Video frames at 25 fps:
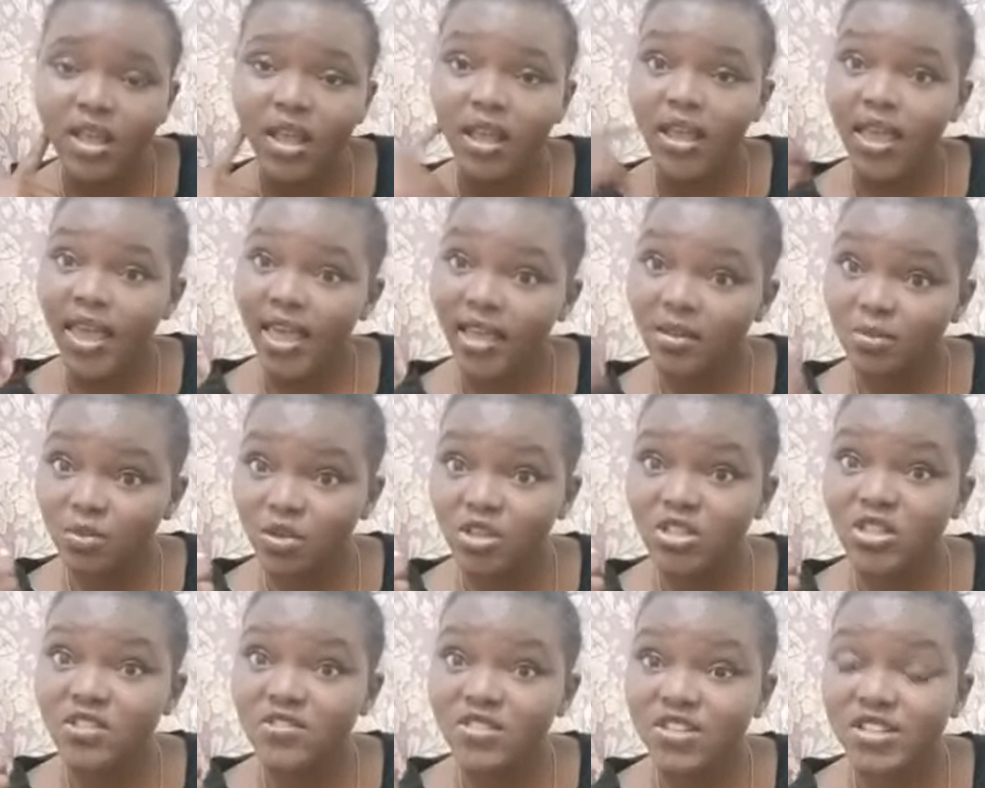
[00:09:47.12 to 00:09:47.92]
and
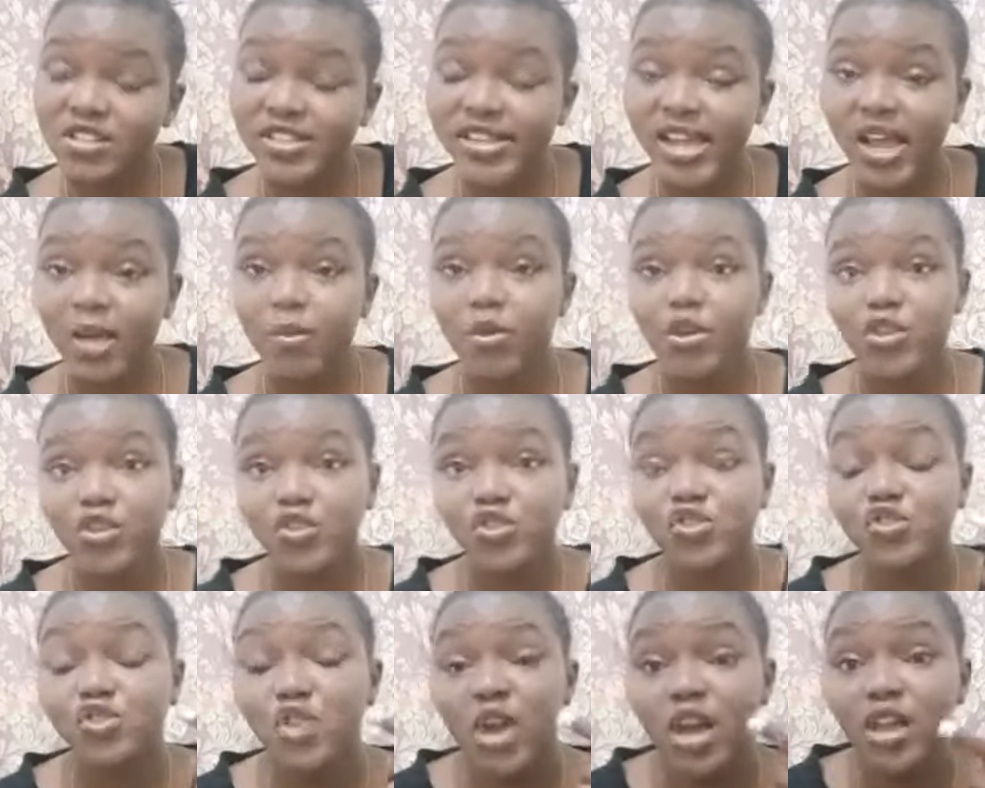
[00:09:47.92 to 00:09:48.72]
most of the time when you
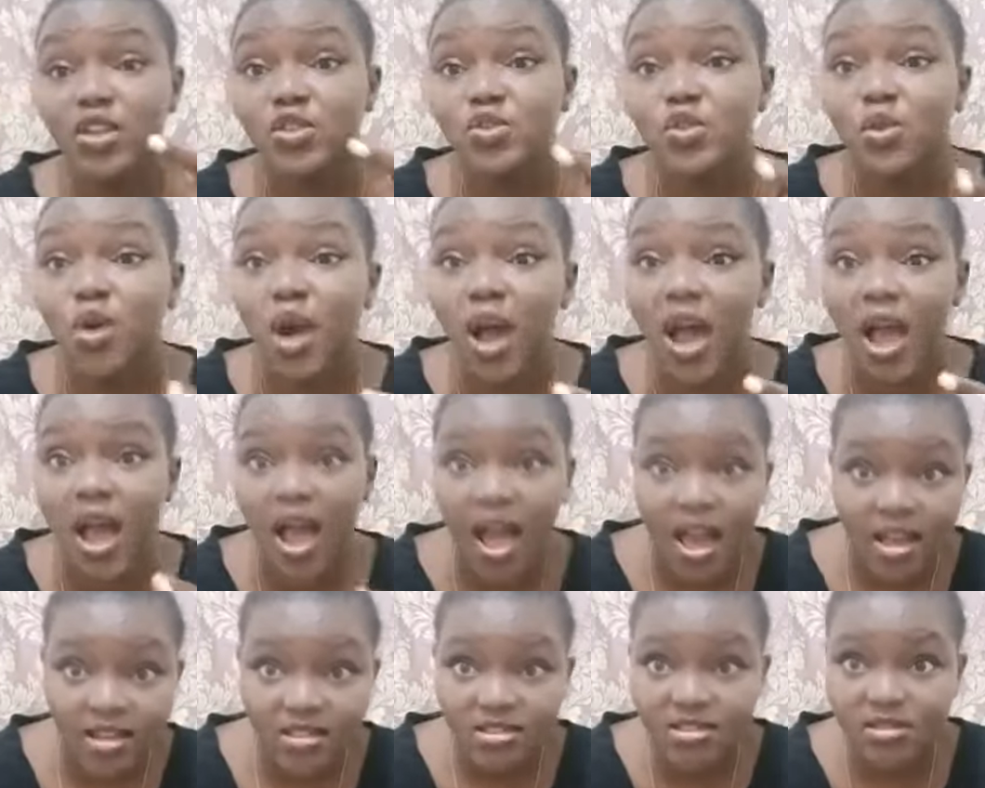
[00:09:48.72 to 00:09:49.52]
try to
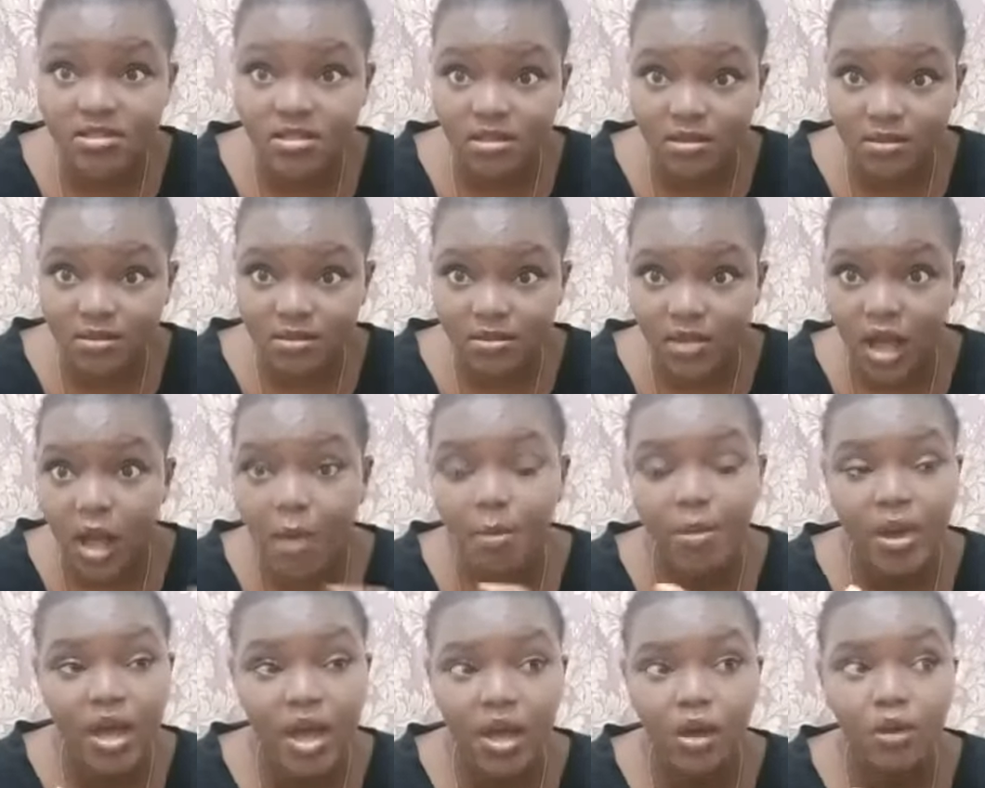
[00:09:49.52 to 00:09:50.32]
ask them
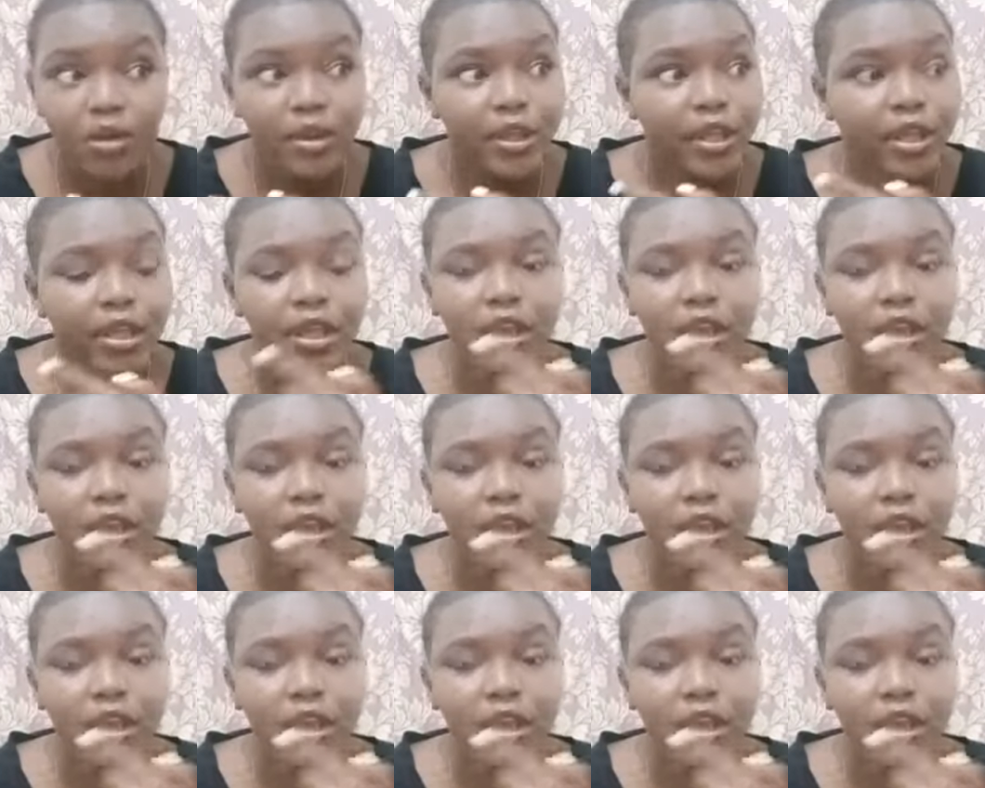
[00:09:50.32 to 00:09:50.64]
about